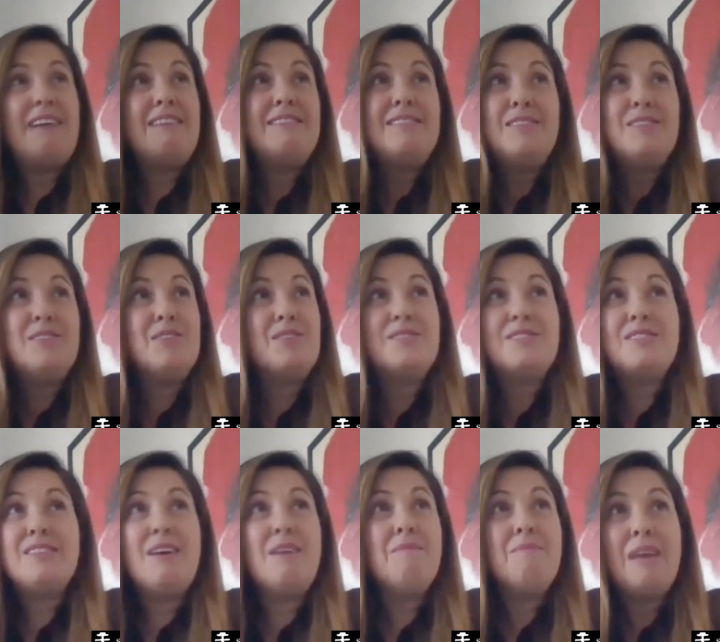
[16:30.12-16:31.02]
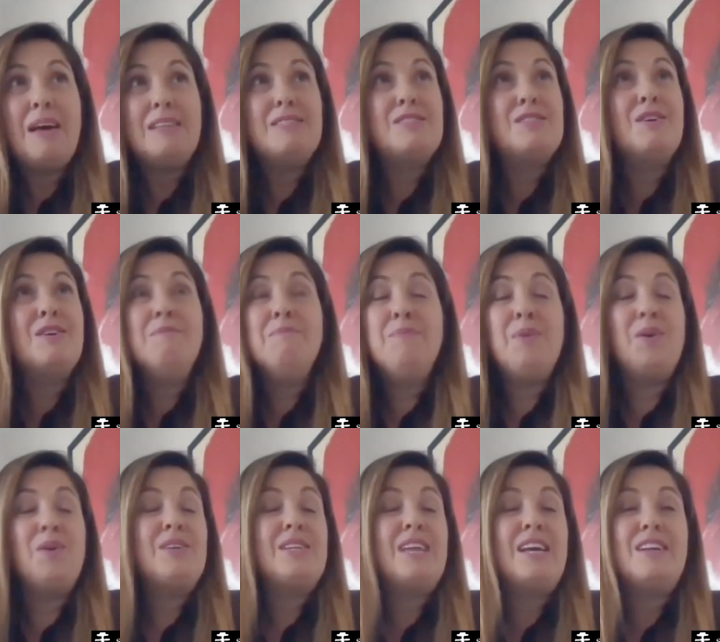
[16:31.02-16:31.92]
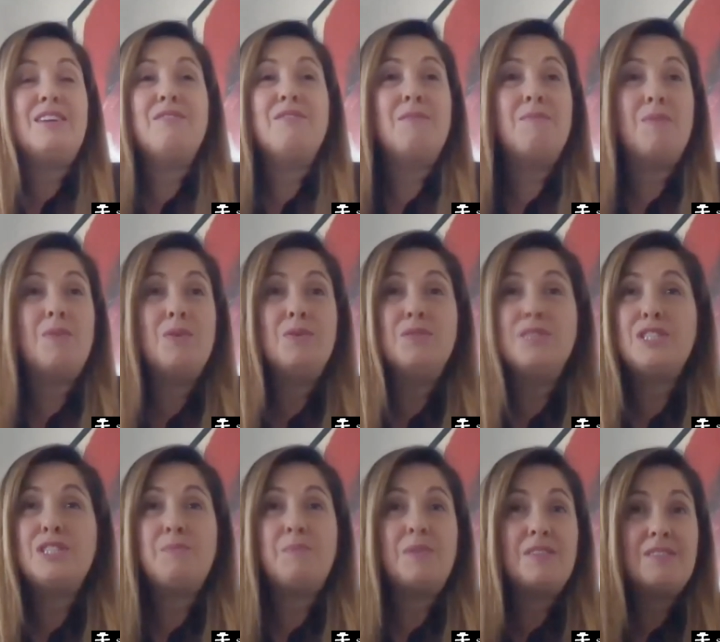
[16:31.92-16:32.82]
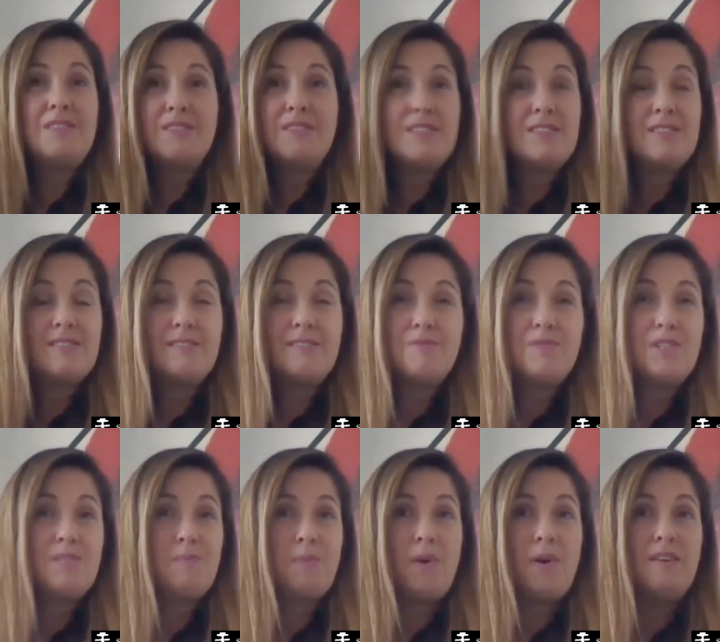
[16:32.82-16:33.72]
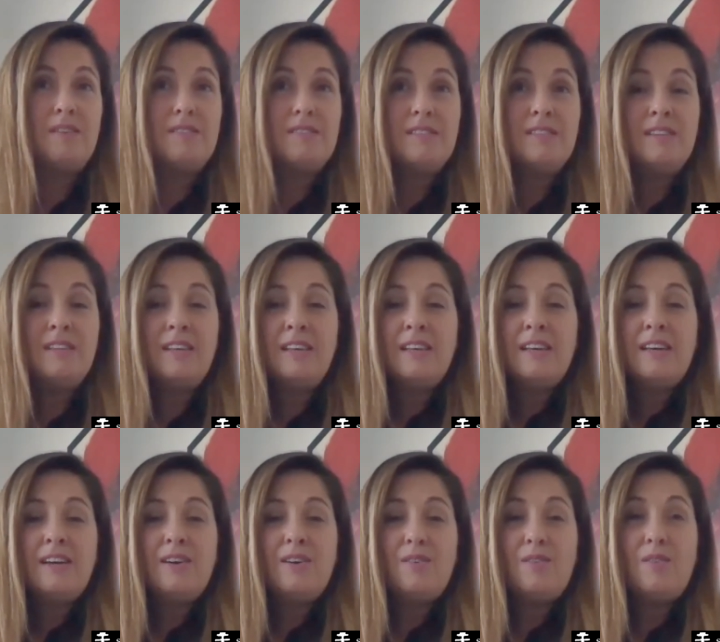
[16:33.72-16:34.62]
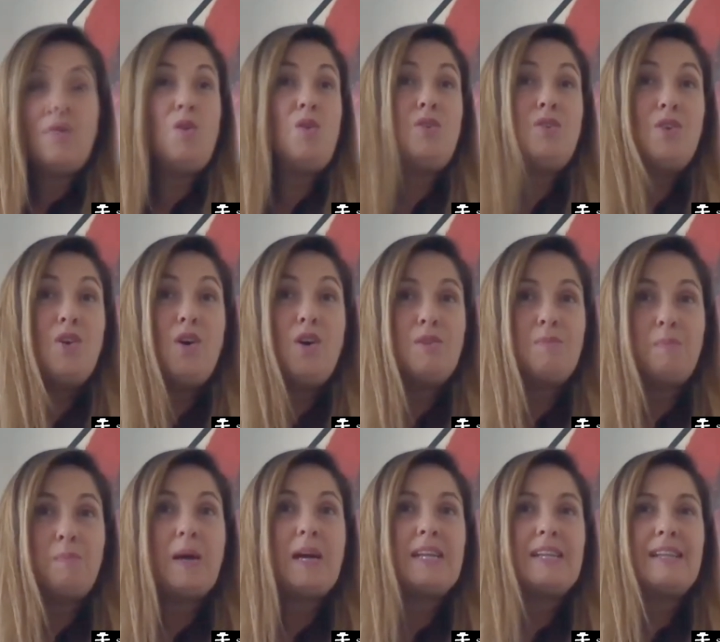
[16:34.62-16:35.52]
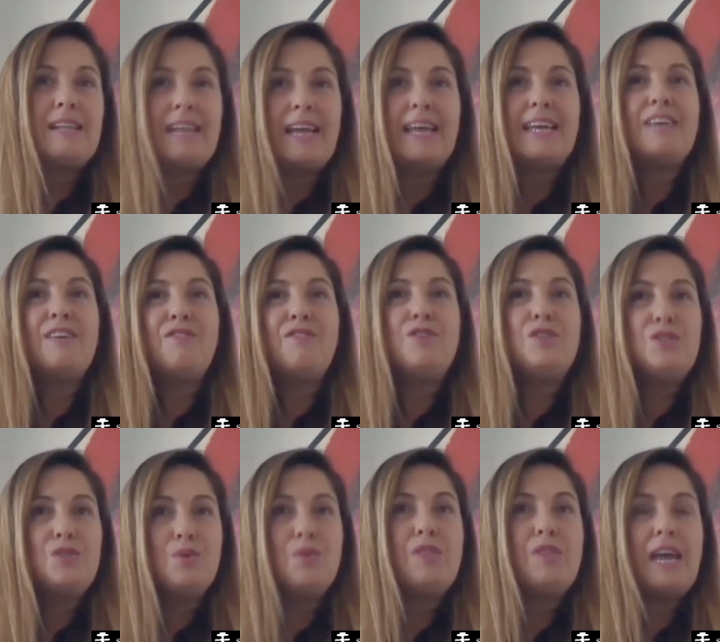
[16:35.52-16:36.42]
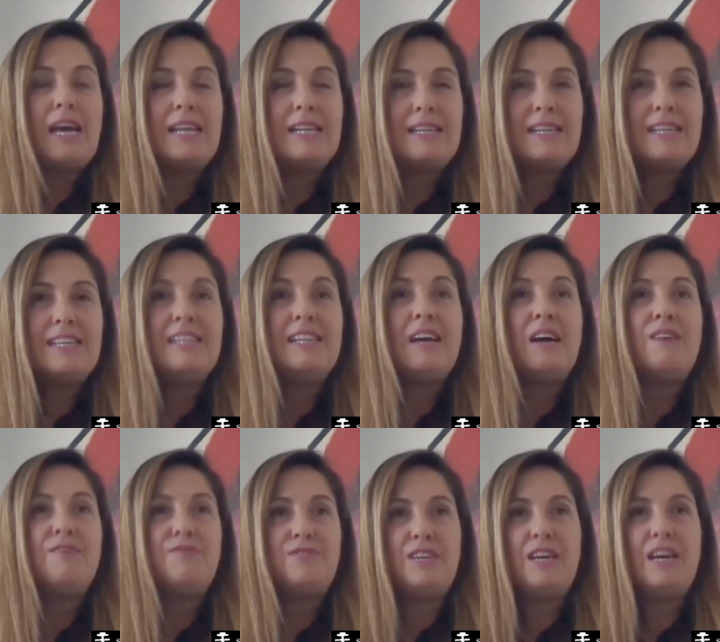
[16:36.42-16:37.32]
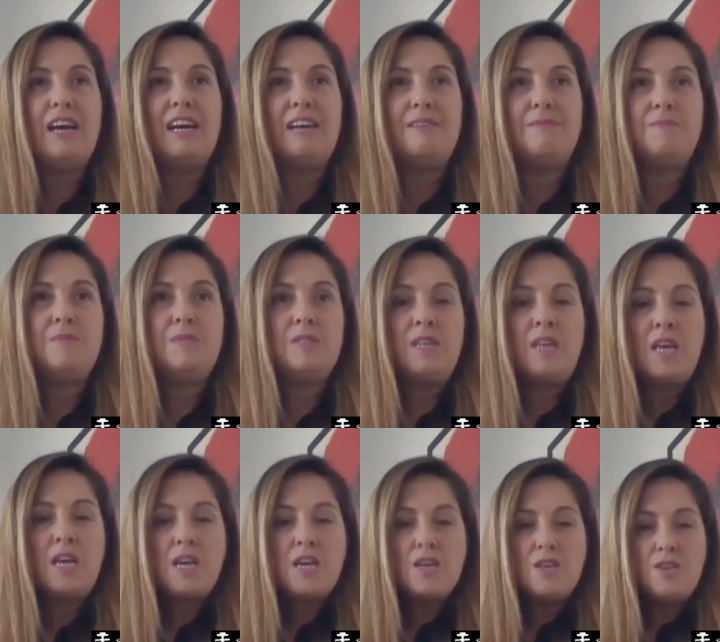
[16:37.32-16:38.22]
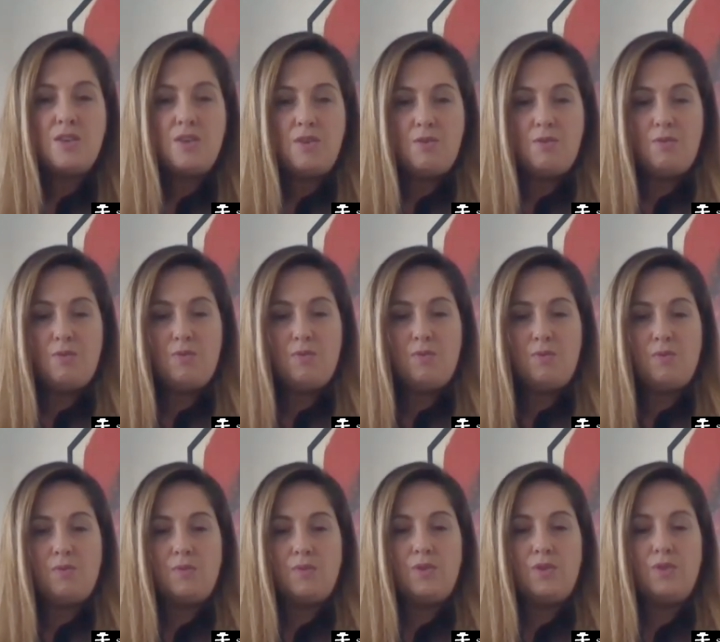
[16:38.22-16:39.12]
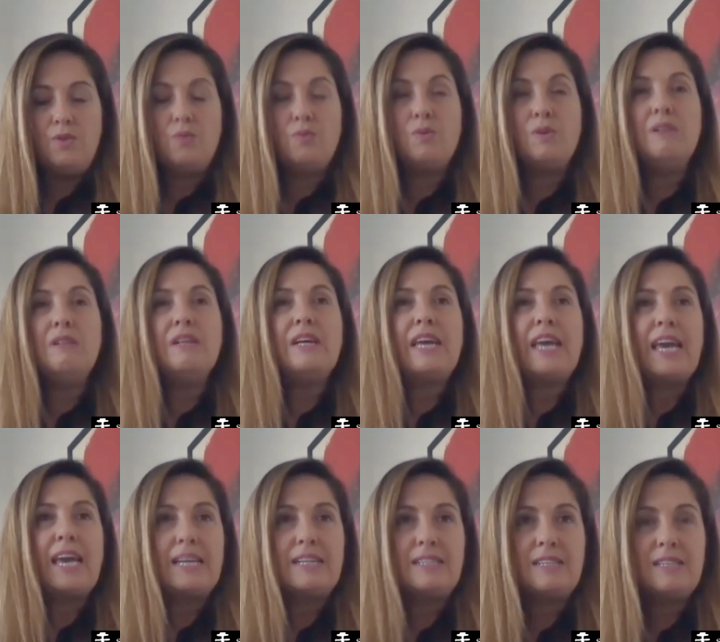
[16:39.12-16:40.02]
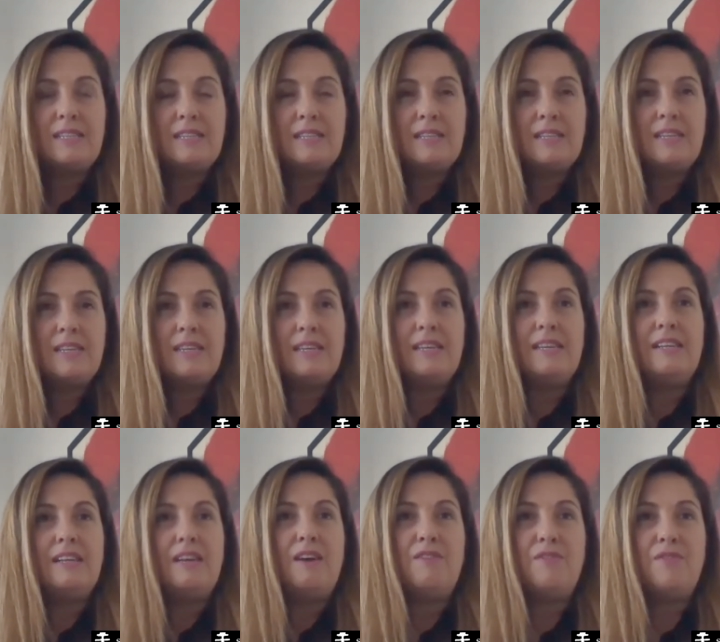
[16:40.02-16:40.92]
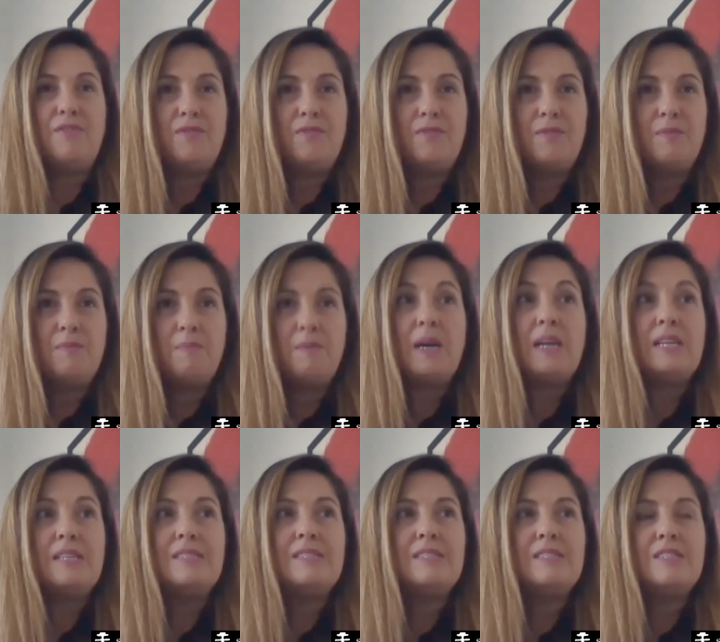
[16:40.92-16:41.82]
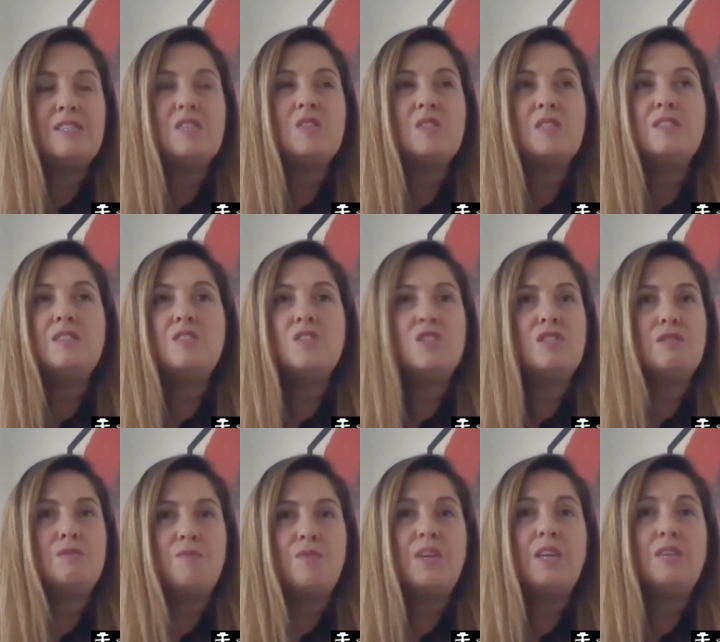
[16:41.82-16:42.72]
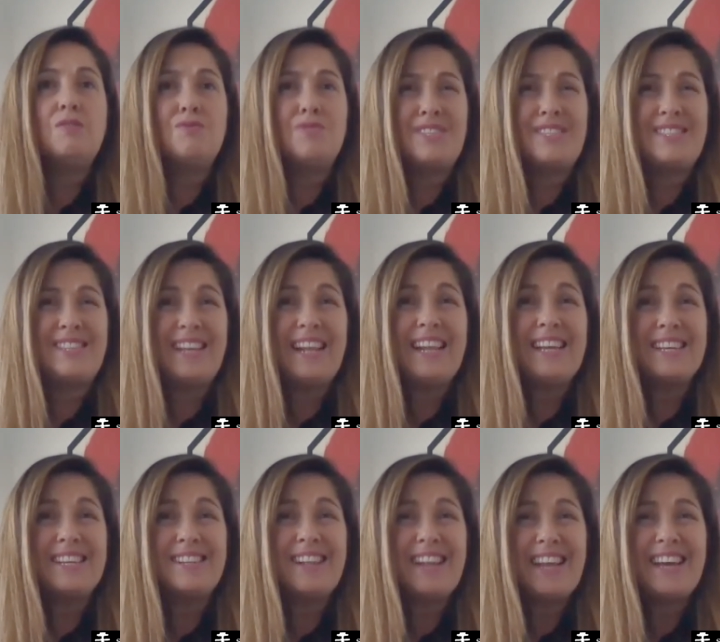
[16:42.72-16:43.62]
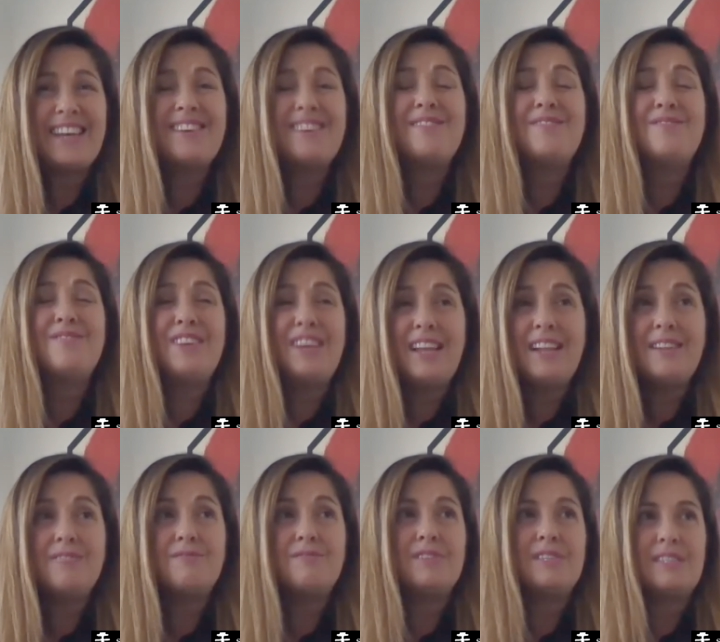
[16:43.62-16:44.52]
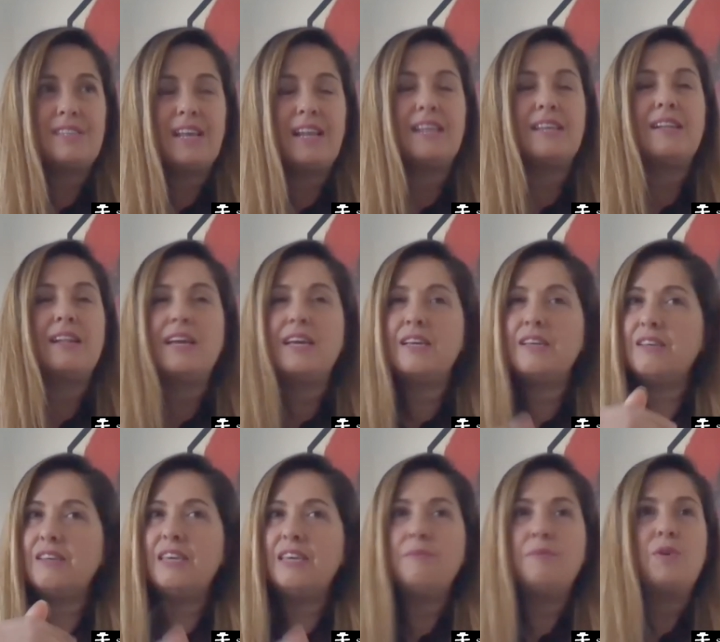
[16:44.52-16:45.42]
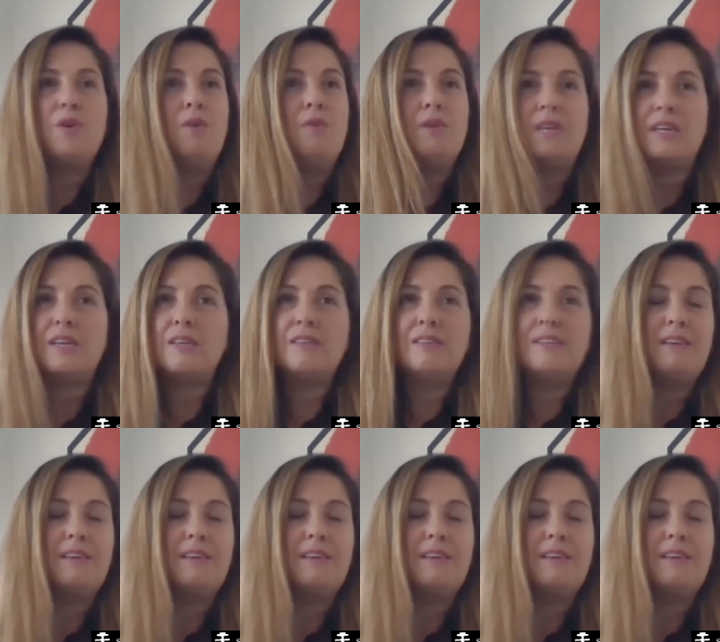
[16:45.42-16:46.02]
you know, at some point out of the blue, this person is gonna respond or not. But like, if you do that enough times, you will get enough. But it's just being resilient, like really resilient, like keep going.